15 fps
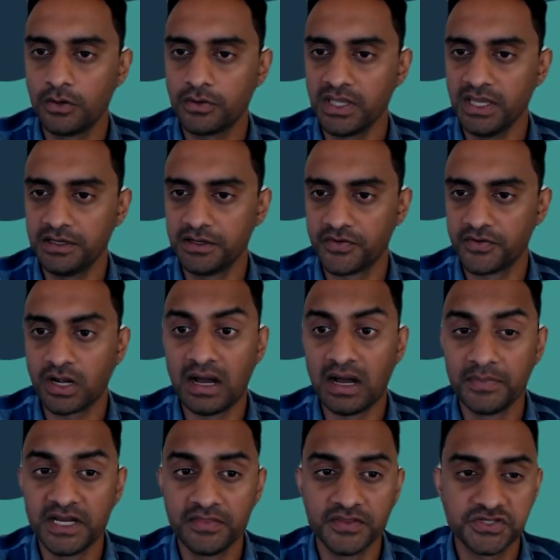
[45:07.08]
Okay, another
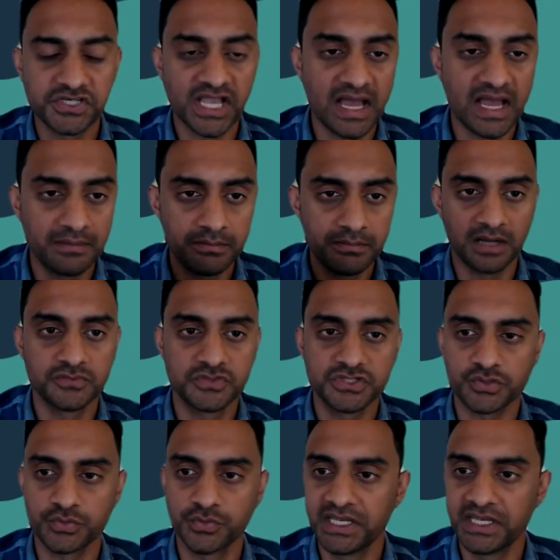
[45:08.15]
comment in the chat, I'm
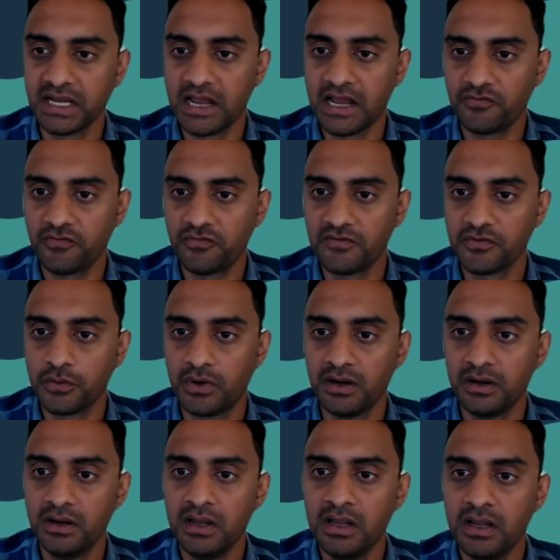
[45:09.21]
just reading it out for
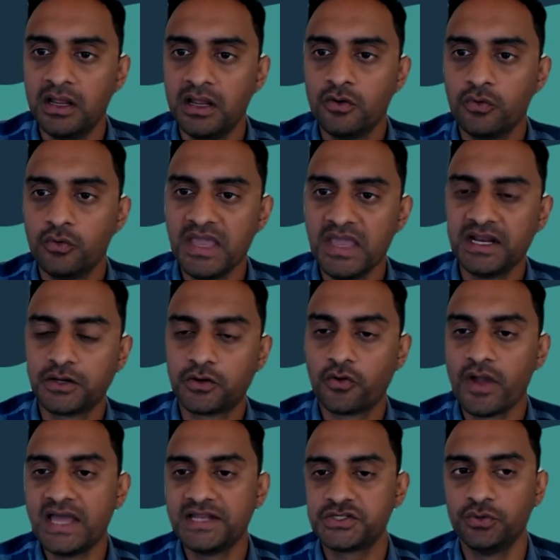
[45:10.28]
everyone. We made a
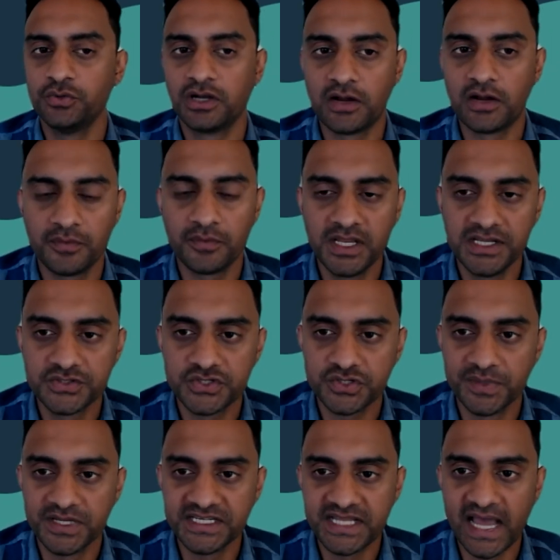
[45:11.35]
grant to a government
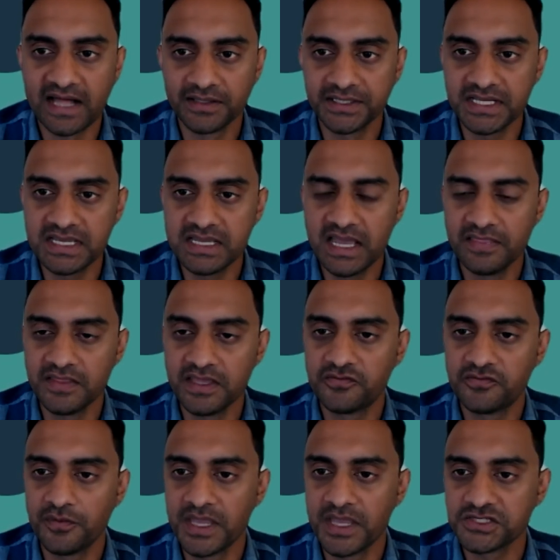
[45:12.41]
instrumentality and the
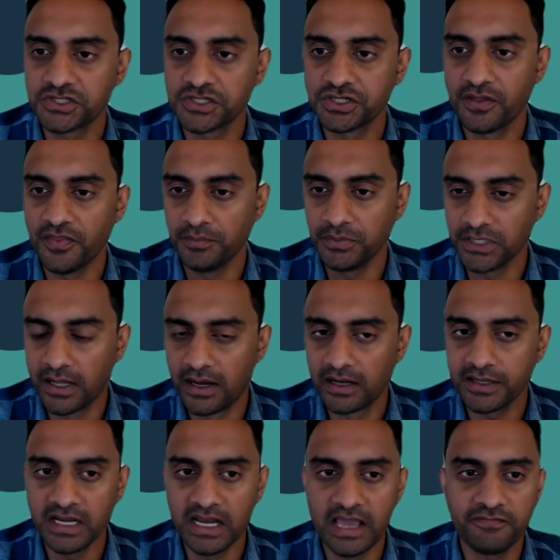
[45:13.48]
information on the
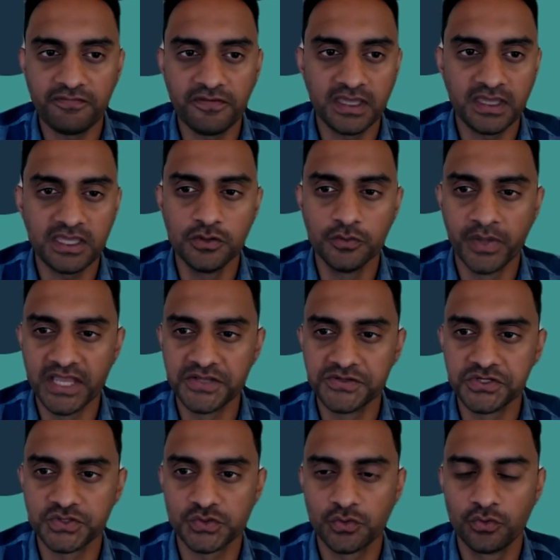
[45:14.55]
blog and FAQ
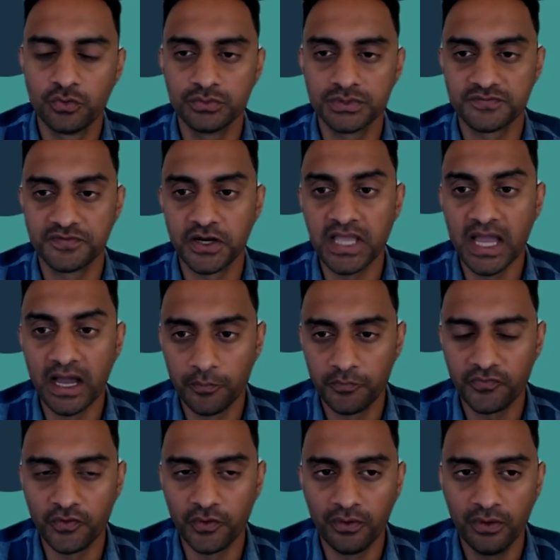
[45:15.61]
pages was very
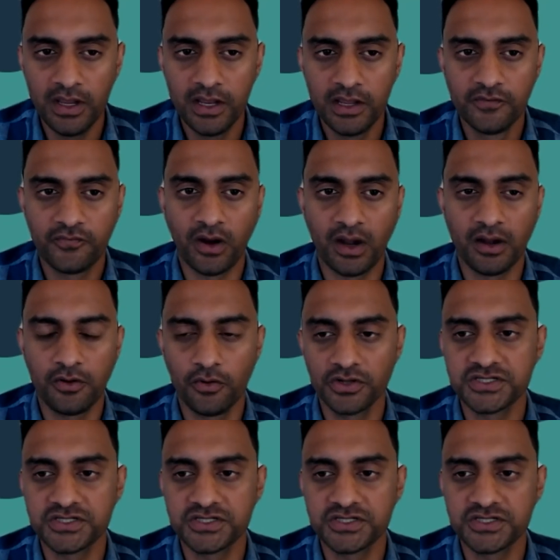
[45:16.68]
helpful for